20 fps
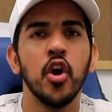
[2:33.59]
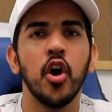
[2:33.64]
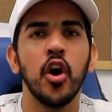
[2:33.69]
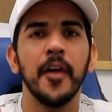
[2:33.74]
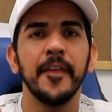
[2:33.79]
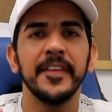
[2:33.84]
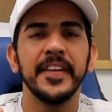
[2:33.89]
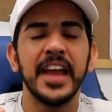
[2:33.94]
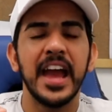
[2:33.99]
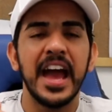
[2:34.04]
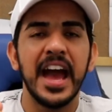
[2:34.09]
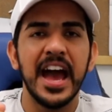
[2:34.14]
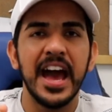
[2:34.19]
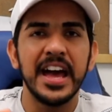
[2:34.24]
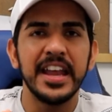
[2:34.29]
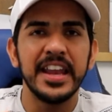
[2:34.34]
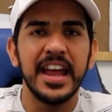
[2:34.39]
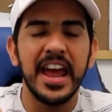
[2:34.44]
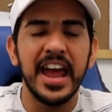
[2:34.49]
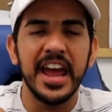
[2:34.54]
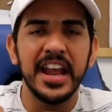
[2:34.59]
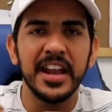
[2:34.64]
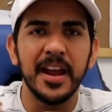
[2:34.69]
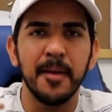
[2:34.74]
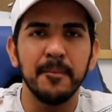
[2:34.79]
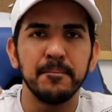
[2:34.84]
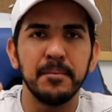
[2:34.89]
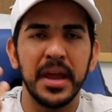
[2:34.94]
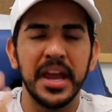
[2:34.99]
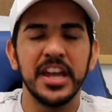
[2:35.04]
on the ad and
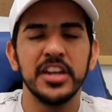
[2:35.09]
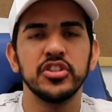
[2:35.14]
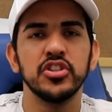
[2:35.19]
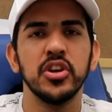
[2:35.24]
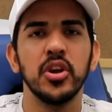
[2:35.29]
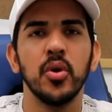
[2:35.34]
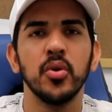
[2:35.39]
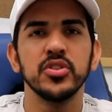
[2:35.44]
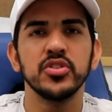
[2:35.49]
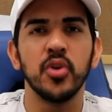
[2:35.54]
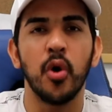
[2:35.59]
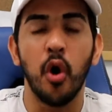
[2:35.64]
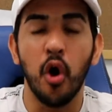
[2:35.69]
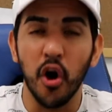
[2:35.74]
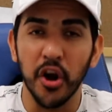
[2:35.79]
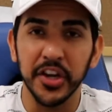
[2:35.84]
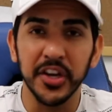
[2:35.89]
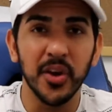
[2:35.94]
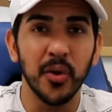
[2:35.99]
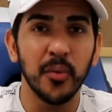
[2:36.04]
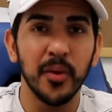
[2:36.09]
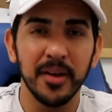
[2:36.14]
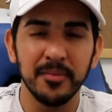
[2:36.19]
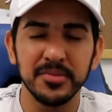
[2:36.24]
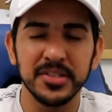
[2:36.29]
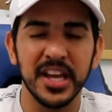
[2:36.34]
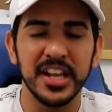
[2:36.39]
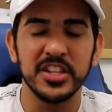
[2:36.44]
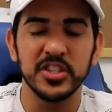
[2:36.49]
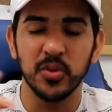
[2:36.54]
a page loads on your
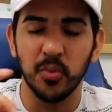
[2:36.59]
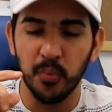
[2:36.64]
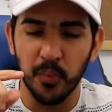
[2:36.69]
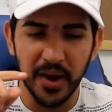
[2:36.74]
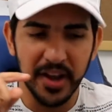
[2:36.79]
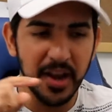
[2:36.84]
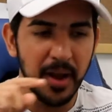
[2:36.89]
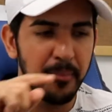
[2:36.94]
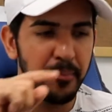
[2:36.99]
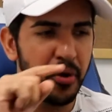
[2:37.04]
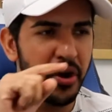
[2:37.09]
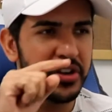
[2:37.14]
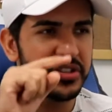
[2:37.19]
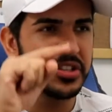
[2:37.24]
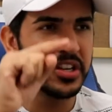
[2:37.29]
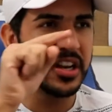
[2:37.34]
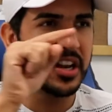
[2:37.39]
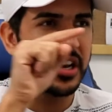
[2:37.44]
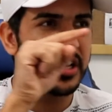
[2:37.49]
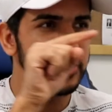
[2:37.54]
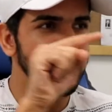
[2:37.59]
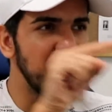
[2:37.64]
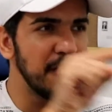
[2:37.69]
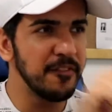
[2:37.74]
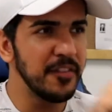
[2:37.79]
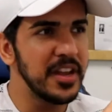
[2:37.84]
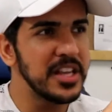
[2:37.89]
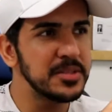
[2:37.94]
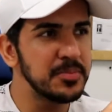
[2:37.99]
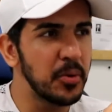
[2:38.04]
website. So when a person clicks on a
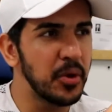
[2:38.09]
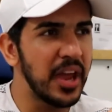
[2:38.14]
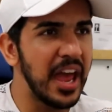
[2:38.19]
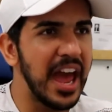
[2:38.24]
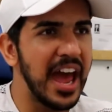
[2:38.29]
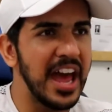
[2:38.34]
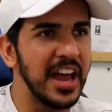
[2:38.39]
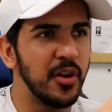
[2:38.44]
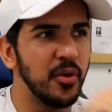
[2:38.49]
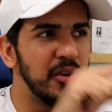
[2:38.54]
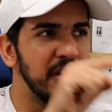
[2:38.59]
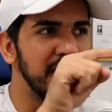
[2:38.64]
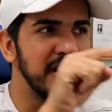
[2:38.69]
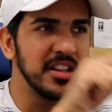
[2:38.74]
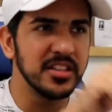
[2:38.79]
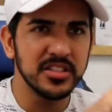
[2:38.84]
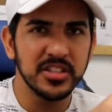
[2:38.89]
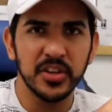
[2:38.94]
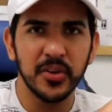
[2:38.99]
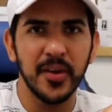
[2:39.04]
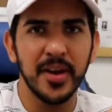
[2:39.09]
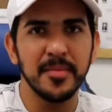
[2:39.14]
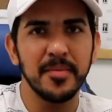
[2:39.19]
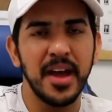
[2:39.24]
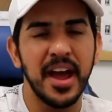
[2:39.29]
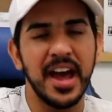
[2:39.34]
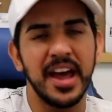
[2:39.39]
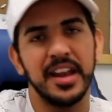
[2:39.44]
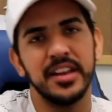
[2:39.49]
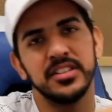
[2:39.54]
Facebook ad or an Instagram
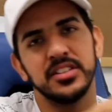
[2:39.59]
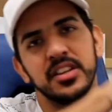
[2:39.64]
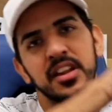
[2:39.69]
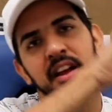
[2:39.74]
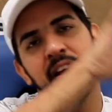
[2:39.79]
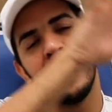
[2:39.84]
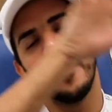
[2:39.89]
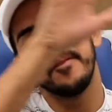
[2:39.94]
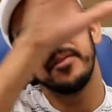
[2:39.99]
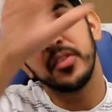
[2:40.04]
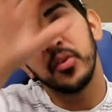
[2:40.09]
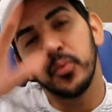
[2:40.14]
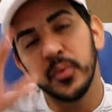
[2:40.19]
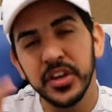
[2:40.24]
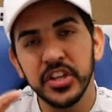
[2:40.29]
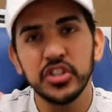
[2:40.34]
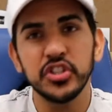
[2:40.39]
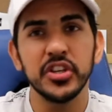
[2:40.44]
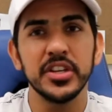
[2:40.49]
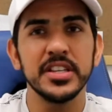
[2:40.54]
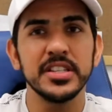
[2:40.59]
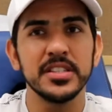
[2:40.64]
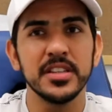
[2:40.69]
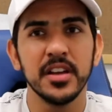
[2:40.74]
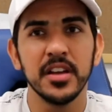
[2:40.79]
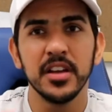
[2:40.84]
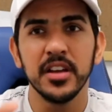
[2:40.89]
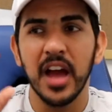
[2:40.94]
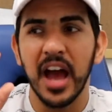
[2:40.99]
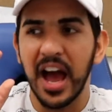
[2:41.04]
ad, reaches
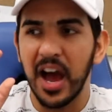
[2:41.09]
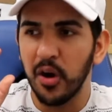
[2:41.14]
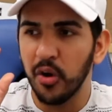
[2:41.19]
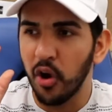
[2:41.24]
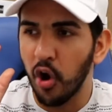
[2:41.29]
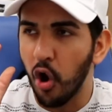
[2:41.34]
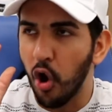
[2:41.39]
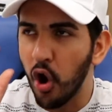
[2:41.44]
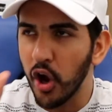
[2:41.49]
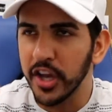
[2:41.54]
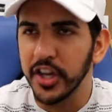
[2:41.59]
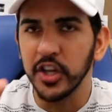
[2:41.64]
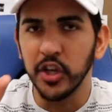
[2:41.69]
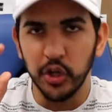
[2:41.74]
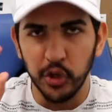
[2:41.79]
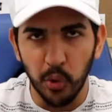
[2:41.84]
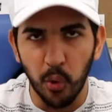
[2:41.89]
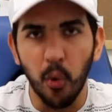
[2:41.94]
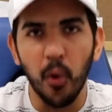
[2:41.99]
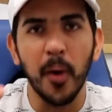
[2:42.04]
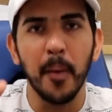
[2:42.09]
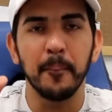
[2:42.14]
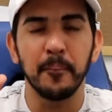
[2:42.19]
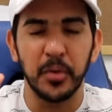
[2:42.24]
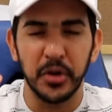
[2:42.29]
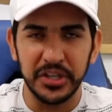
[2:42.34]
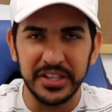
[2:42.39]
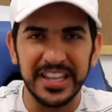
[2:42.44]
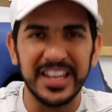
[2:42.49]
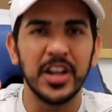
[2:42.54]
out on your
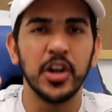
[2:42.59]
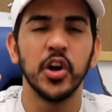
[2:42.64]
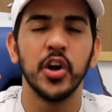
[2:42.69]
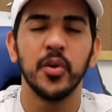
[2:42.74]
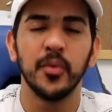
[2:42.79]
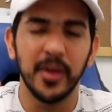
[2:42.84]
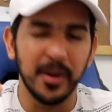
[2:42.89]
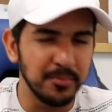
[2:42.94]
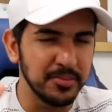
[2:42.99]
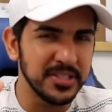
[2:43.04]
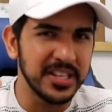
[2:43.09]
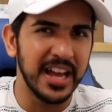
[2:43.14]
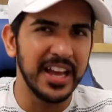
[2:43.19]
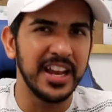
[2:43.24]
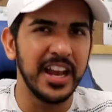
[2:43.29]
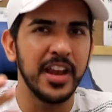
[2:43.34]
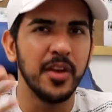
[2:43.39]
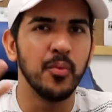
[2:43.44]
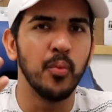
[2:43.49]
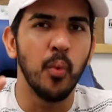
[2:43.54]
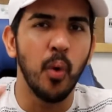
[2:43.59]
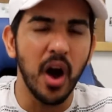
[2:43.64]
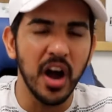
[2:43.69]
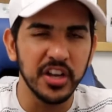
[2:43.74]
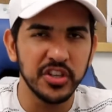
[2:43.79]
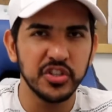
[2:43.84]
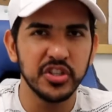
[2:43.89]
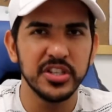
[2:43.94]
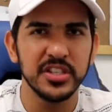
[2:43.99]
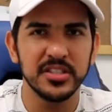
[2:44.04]
particular website and
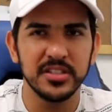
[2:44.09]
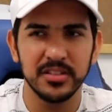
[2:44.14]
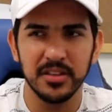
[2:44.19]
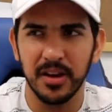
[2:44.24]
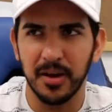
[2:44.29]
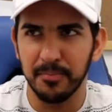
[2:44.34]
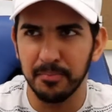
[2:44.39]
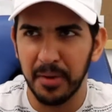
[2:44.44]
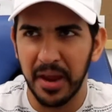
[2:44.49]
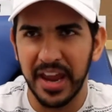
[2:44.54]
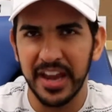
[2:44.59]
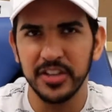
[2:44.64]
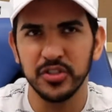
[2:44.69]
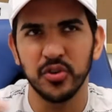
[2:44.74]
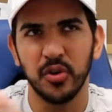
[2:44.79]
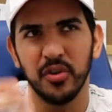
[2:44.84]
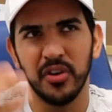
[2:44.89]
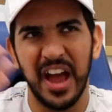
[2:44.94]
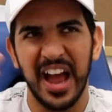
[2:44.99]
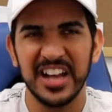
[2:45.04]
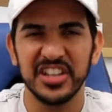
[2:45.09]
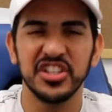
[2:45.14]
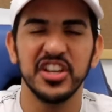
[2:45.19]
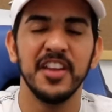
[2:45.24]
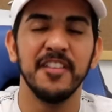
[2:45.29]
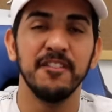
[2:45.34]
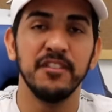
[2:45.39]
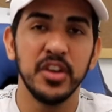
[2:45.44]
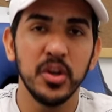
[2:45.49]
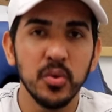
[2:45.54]
watches a page or
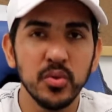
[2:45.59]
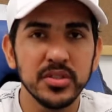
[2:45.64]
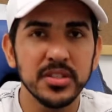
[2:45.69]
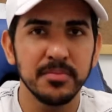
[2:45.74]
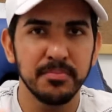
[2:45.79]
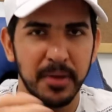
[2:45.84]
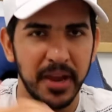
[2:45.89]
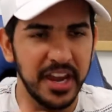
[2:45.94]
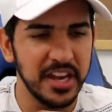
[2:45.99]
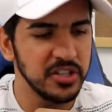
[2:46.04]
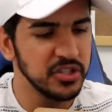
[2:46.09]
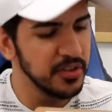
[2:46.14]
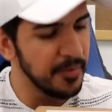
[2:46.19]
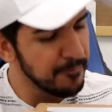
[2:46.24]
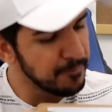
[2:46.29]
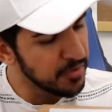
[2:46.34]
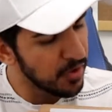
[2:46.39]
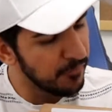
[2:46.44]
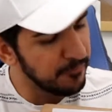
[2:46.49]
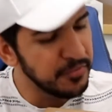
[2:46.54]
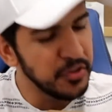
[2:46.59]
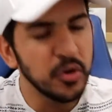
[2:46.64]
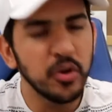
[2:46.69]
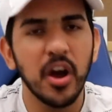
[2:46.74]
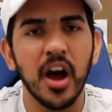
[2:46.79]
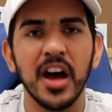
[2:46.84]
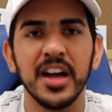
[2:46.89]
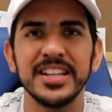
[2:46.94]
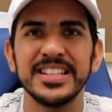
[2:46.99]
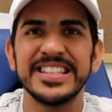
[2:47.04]
actually views a page, view
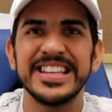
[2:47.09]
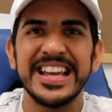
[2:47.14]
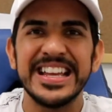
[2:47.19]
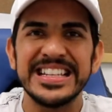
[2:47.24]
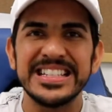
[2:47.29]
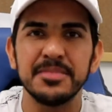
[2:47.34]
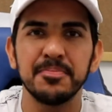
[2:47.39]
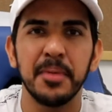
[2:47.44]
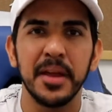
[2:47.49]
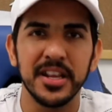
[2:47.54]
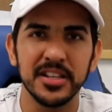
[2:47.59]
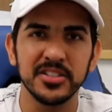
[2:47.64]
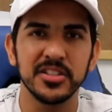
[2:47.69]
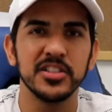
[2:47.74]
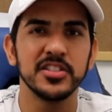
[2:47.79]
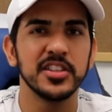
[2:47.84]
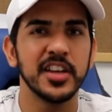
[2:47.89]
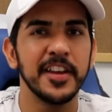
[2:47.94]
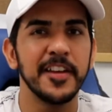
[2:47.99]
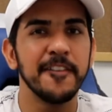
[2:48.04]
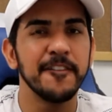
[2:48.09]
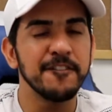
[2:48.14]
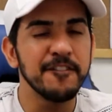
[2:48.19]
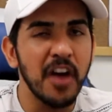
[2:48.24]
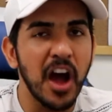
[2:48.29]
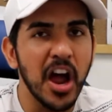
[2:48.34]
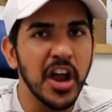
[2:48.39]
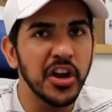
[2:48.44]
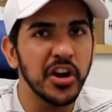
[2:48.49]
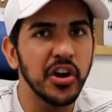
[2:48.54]
content pixel's gonna
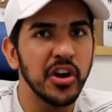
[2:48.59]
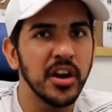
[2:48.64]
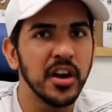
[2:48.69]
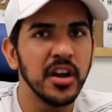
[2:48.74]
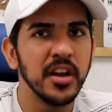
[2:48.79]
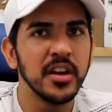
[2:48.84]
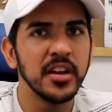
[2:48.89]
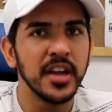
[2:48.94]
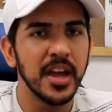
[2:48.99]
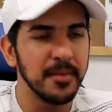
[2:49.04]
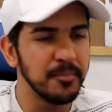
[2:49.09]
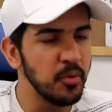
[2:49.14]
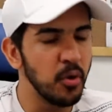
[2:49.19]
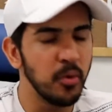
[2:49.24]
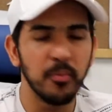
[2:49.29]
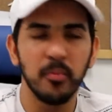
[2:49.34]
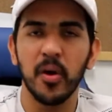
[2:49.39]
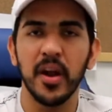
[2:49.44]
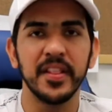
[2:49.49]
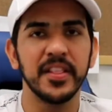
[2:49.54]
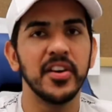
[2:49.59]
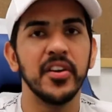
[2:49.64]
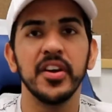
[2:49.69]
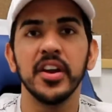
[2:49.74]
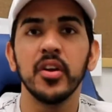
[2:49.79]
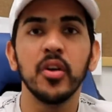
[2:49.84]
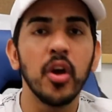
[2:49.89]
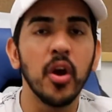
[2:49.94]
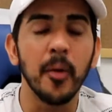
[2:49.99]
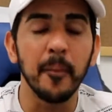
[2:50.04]
fire, and boom, right there
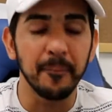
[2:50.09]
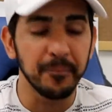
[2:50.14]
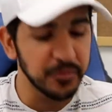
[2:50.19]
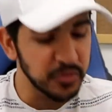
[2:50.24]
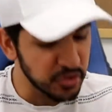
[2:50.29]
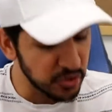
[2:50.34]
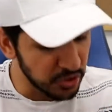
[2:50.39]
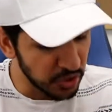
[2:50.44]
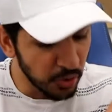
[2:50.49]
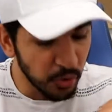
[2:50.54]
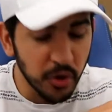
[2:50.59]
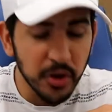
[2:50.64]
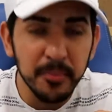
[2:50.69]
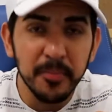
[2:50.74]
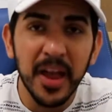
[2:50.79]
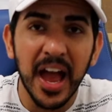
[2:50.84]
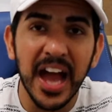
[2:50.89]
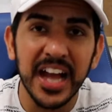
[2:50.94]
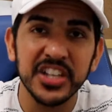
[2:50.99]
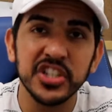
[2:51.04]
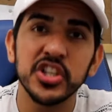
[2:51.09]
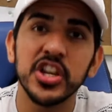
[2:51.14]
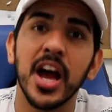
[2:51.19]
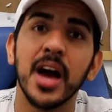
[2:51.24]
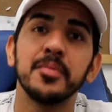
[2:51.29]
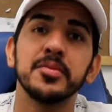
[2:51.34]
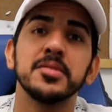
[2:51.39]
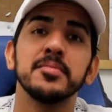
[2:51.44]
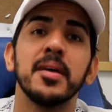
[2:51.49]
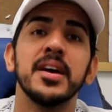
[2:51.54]
you go. So you could be actually
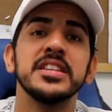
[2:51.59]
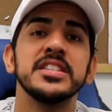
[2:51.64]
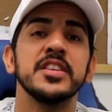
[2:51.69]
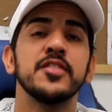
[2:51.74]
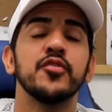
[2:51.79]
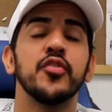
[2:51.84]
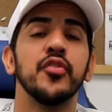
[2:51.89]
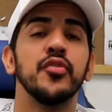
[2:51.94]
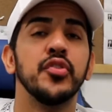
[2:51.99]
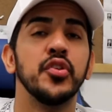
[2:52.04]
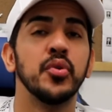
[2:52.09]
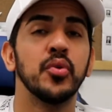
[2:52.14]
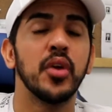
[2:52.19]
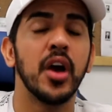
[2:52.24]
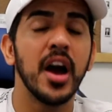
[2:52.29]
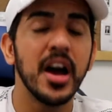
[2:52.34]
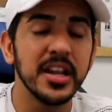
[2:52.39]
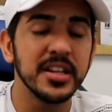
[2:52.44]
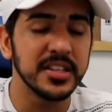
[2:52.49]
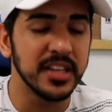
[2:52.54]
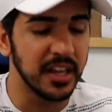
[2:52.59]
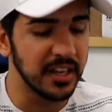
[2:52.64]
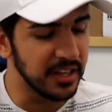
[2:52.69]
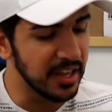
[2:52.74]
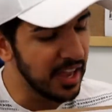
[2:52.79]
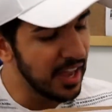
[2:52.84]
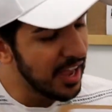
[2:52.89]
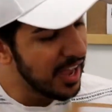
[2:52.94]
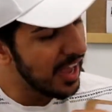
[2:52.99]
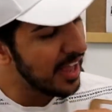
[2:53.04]
optimizing for view content,
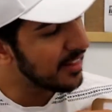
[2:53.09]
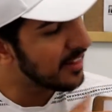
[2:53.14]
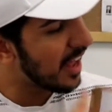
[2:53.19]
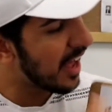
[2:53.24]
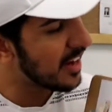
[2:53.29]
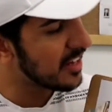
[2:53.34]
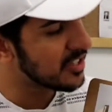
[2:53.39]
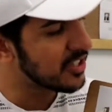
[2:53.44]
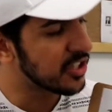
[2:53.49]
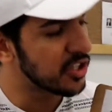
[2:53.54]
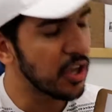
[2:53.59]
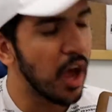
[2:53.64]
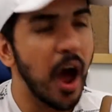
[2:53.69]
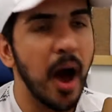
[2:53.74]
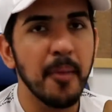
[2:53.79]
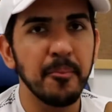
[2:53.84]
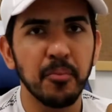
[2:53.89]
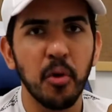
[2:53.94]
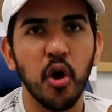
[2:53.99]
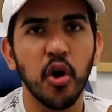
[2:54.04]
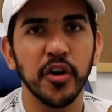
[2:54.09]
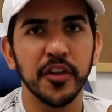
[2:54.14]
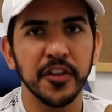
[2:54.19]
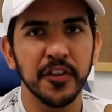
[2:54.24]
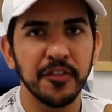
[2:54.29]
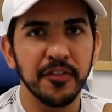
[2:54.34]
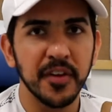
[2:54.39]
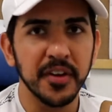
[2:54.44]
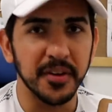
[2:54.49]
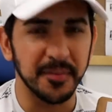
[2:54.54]
and that is the top part of the
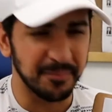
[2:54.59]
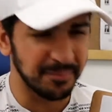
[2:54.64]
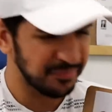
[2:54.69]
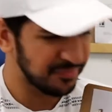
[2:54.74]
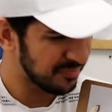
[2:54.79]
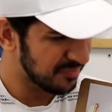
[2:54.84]
funnel.